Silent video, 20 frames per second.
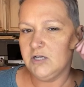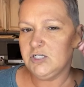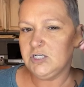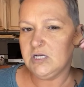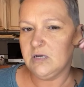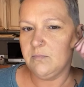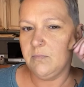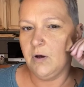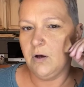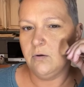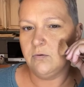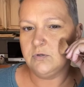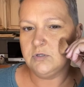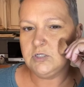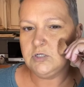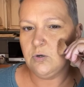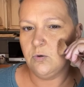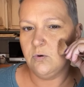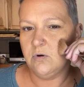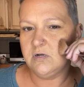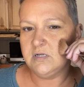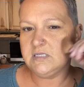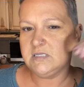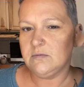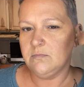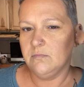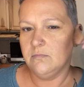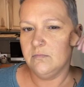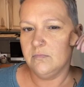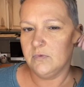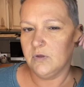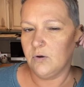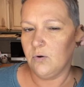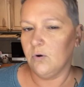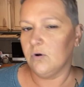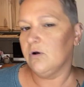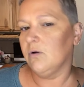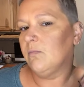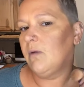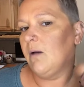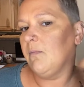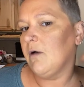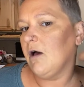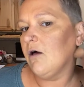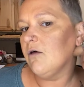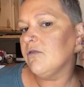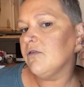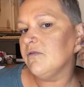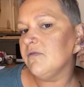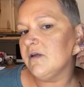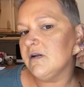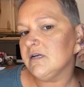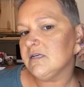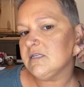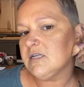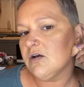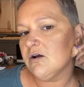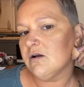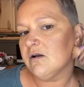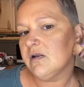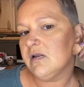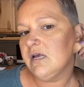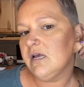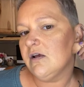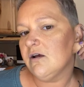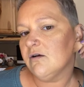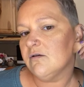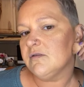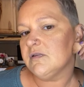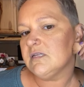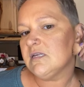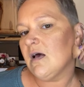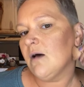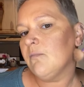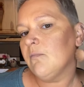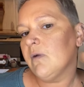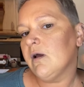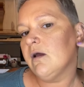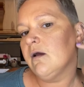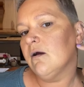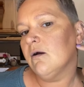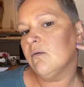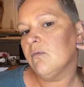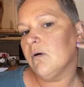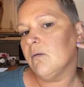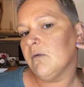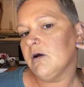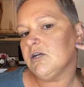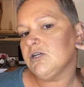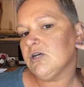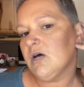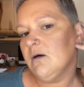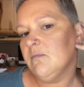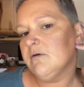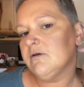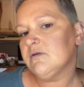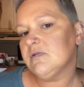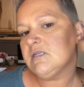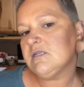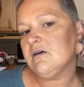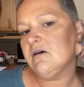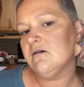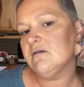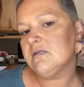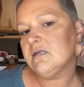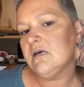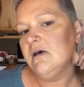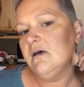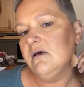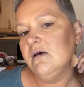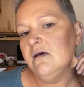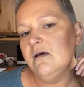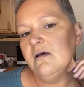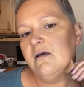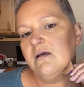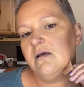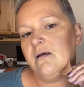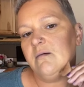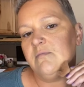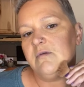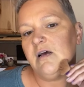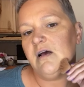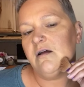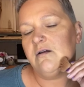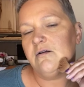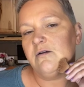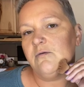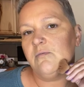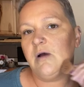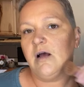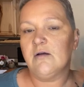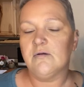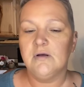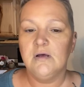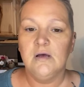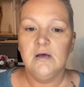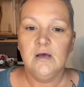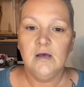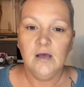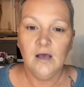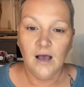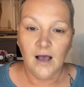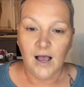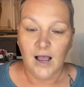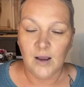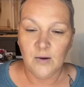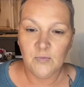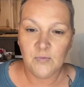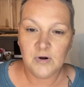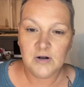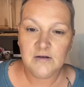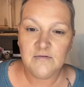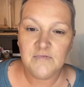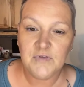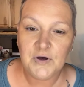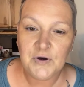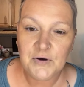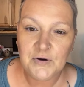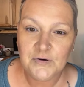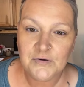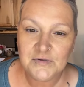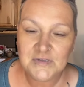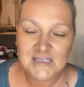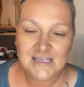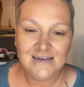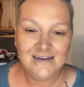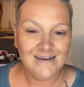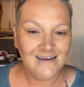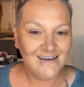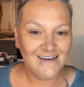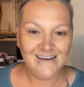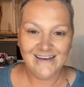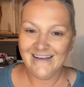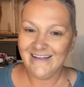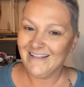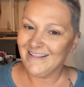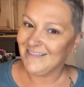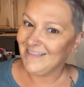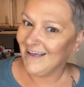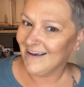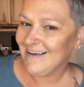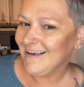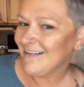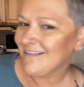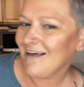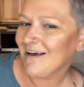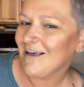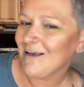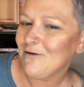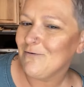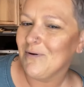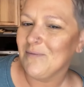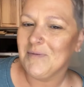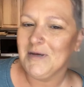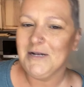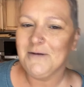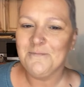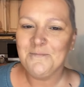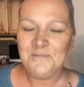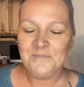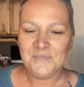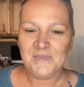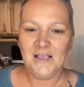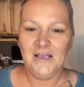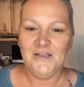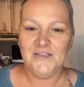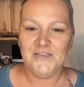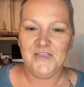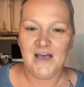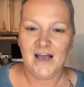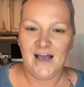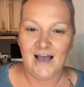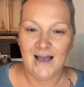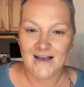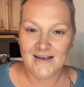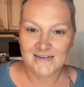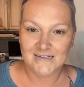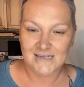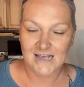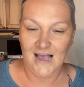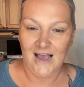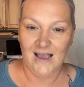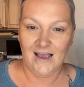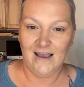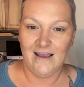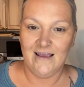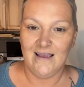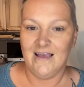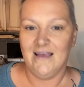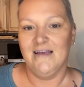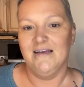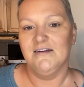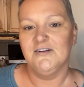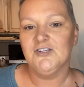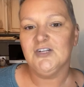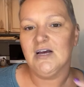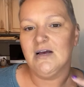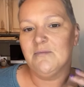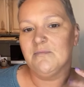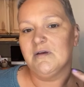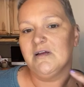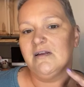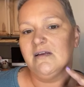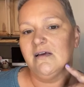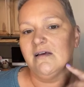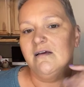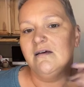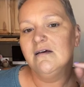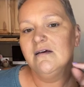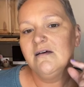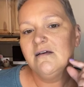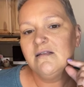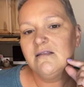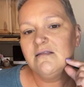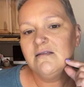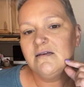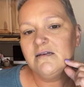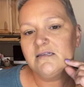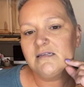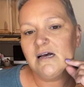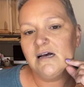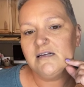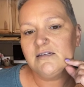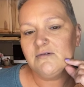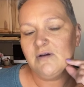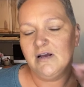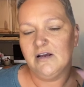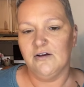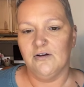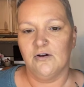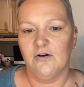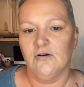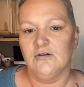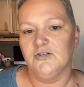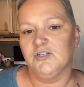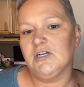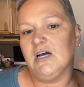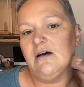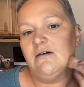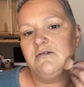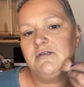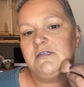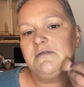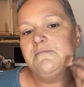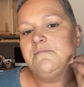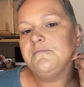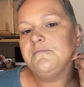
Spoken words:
cheekbone towards the corner of my mouth. And then I started here at the top of my ear where my jawbone starts, came down and around. I'm one of those lucky women that as I age, I'm getting these guys right here called jowls.